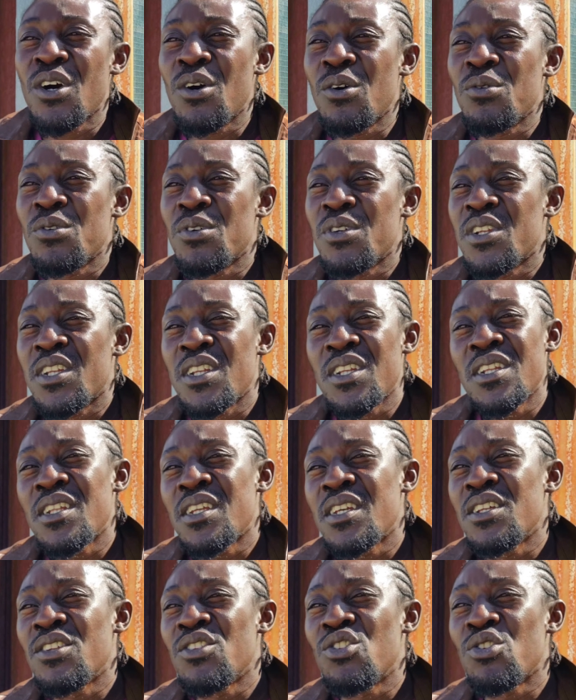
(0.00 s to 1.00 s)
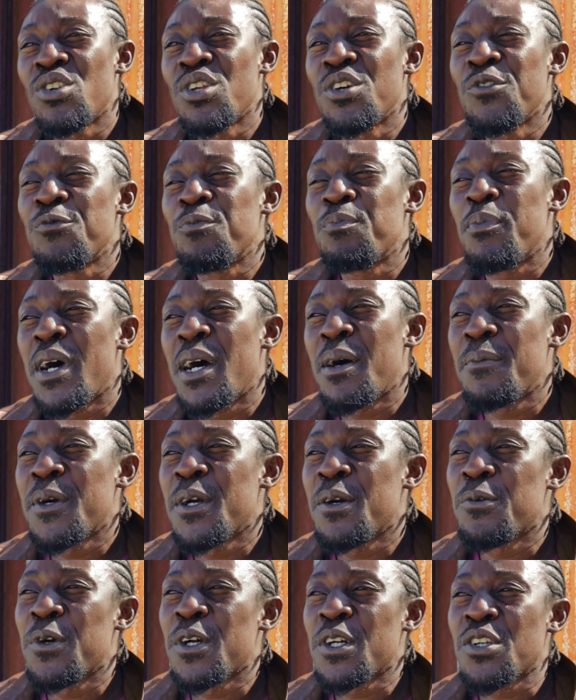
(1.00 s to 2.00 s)
stone in Tulip
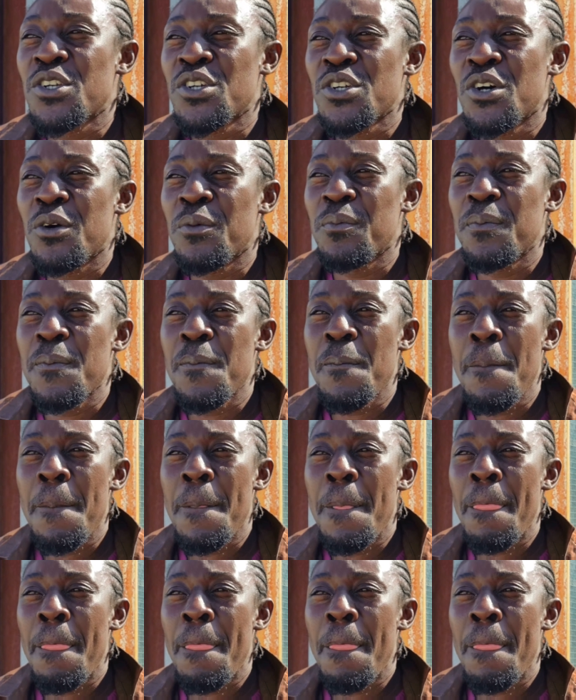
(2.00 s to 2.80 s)
Palmway workshop.